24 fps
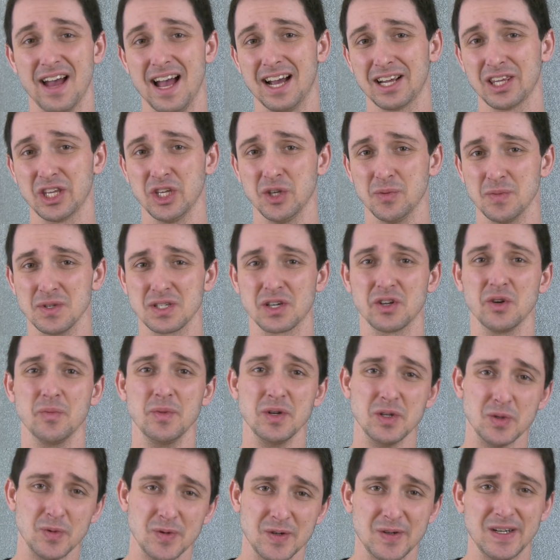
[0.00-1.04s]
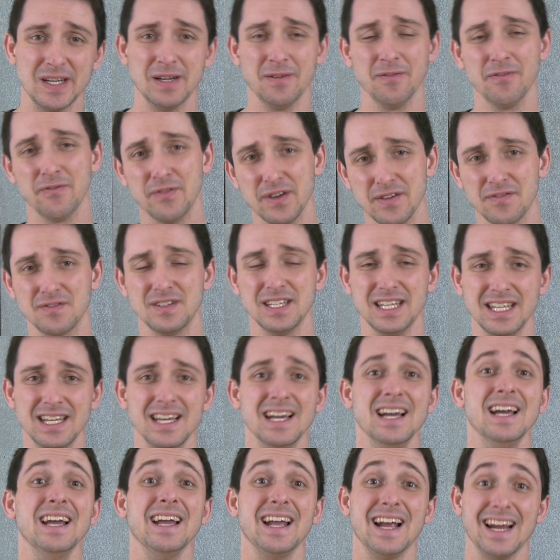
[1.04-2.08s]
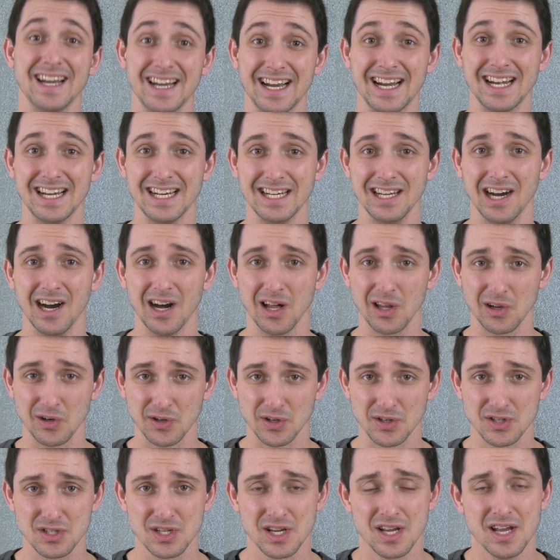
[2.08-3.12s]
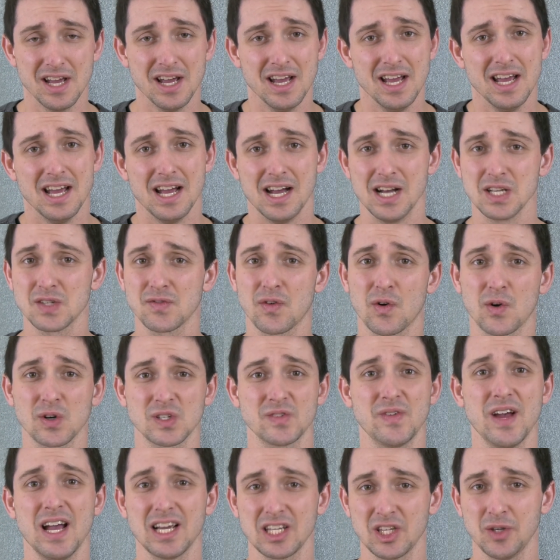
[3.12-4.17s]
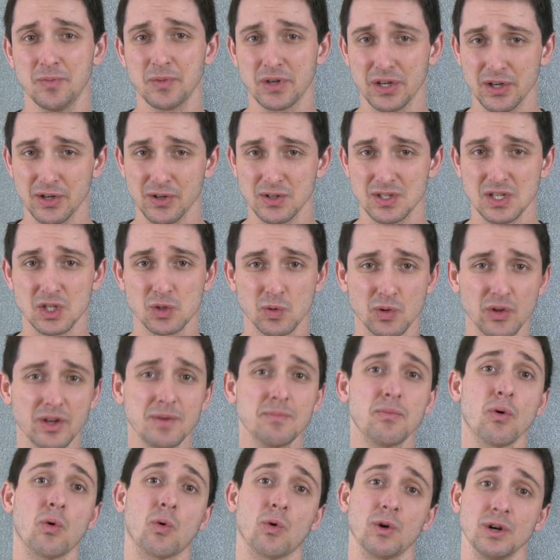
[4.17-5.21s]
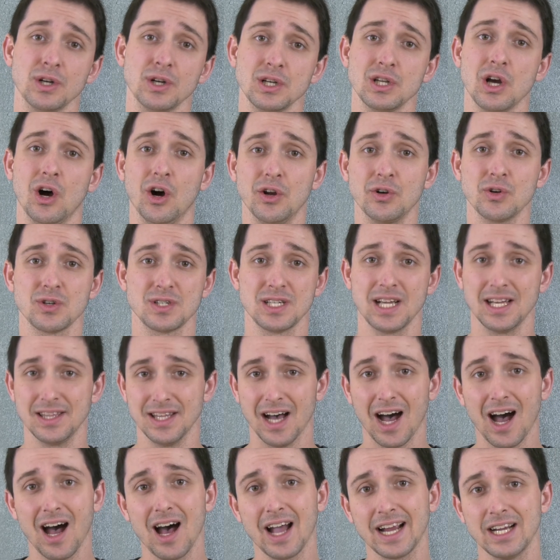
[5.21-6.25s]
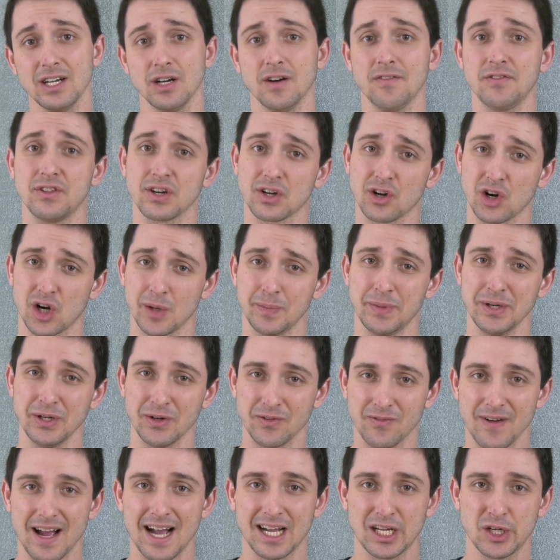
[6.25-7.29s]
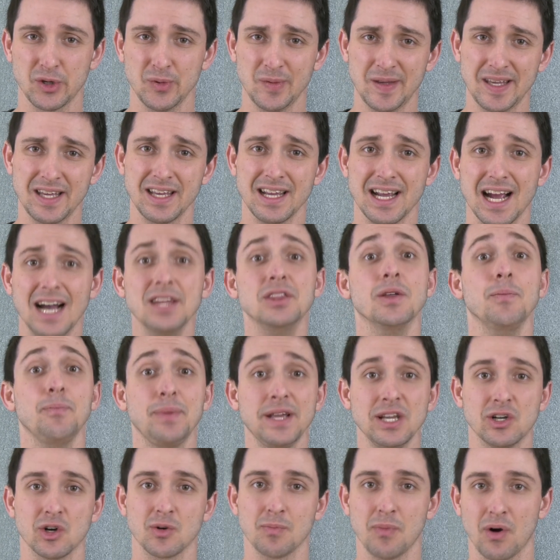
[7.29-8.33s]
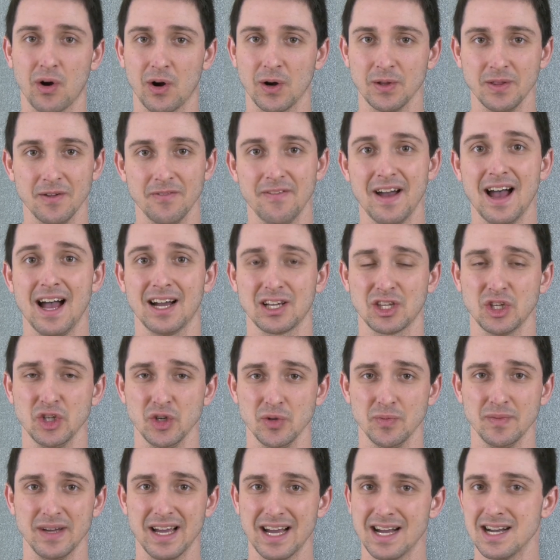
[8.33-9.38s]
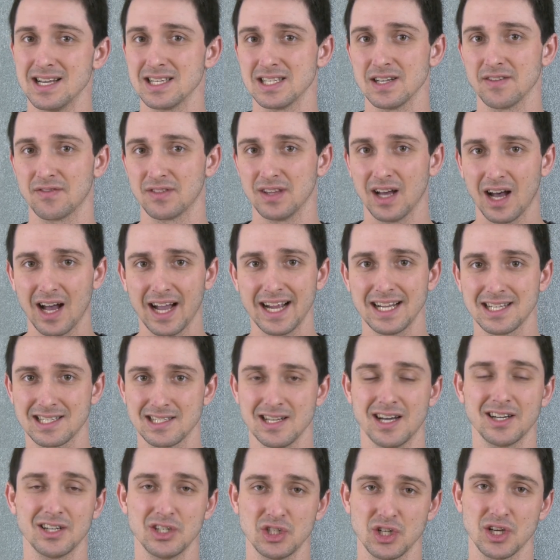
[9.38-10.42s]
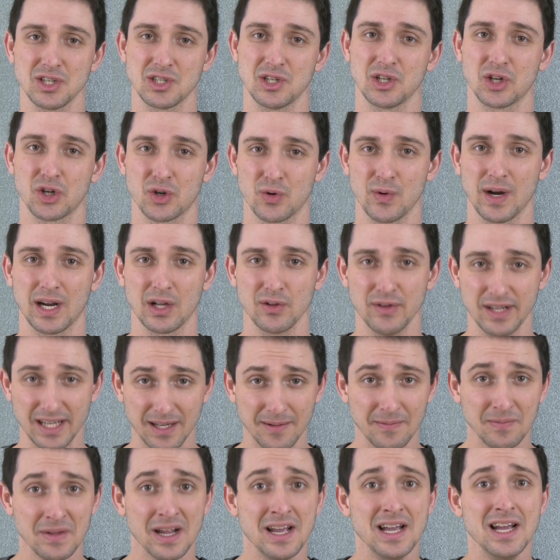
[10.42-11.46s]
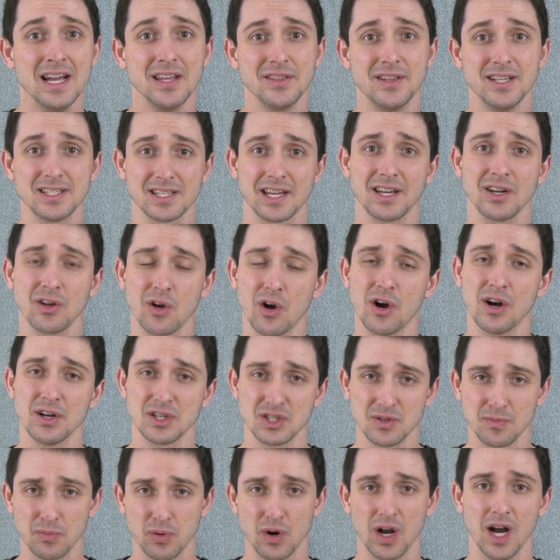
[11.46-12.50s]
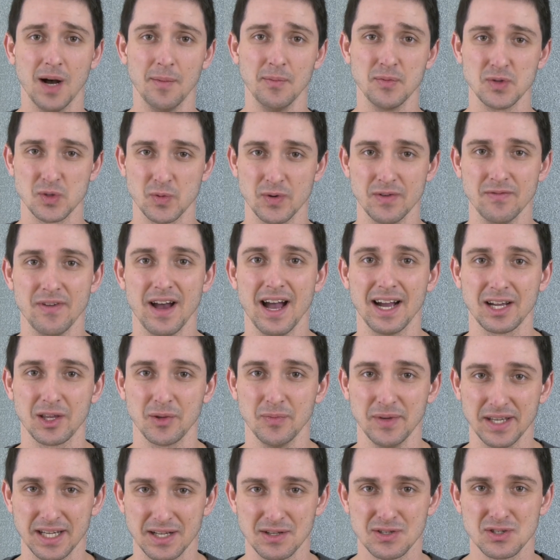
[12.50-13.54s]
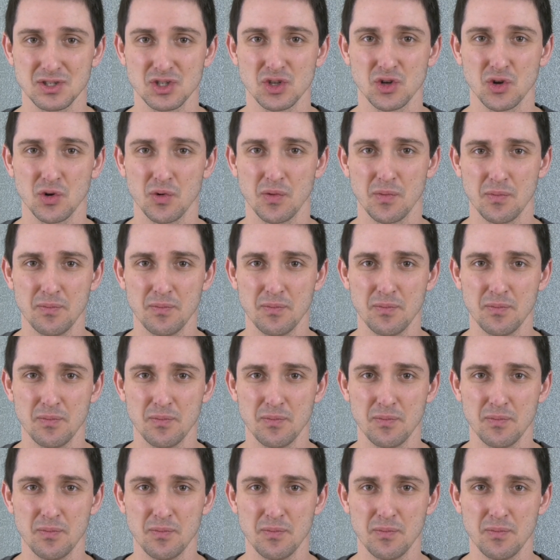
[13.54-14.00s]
vacuum is going to be between $50 and $80. As far as vacuum goes, it's really important to understand the height of the carpet you're vacuuming and the beater bar in the vacuum, as if the height's not adjusted correctly, this can cause some problems when vacuuming. So